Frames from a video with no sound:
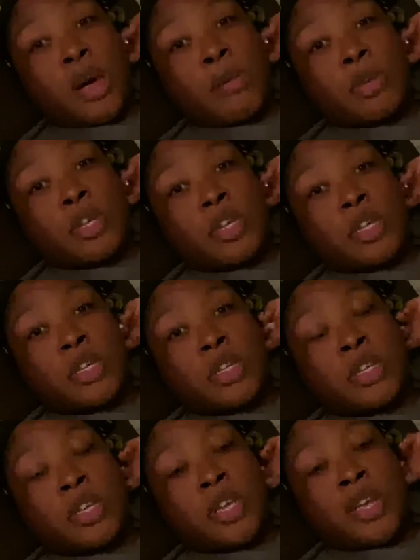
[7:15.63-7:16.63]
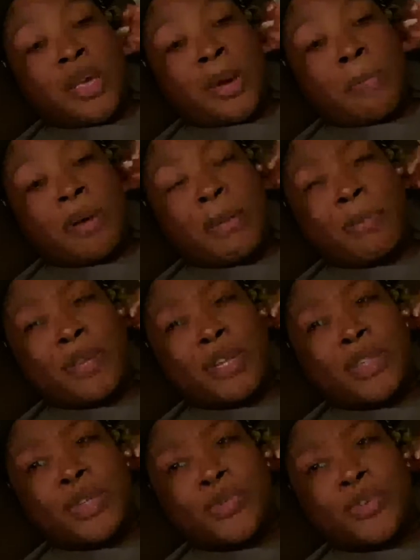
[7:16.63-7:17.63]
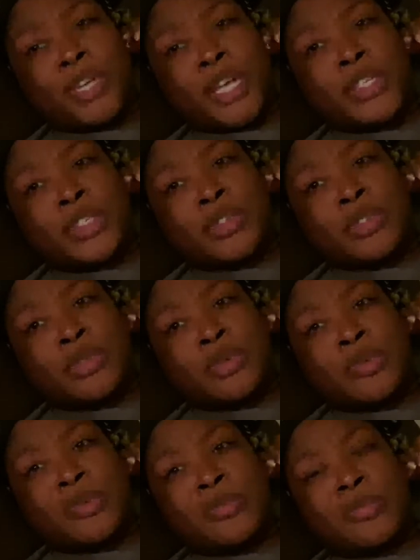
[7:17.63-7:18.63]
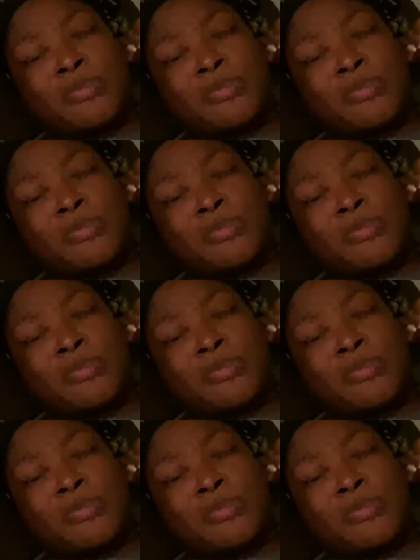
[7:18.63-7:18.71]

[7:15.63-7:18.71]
I'm gonna pop in a little for day two.